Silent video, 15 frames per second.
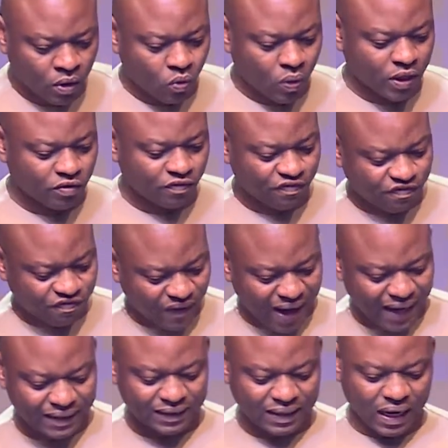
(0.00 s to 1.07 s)
when you
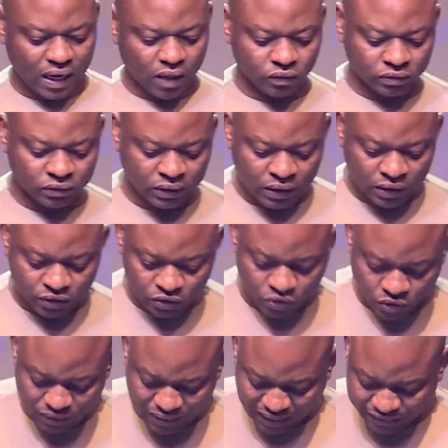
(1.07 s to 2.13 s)
find out, you
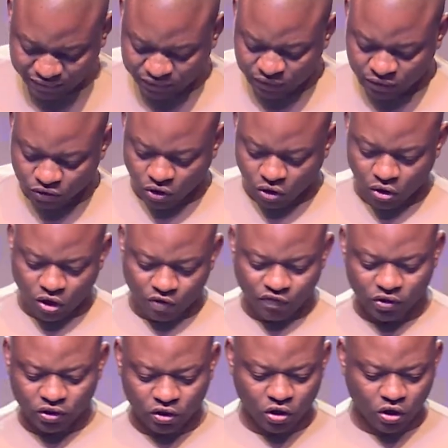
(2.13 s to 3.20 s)
know, that your love
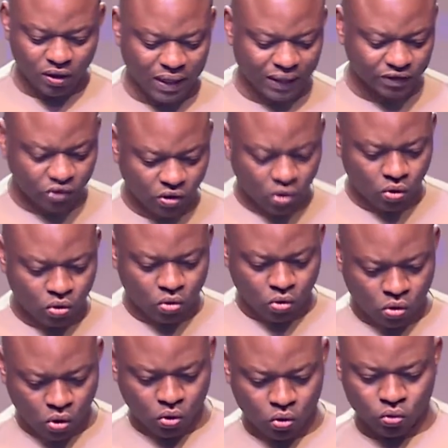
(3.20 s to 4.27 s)
for the Lord has gone
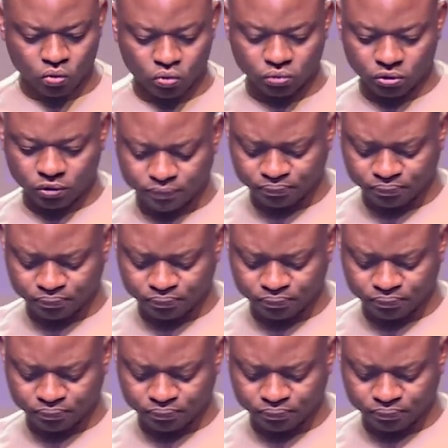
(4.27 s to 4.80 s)
cold,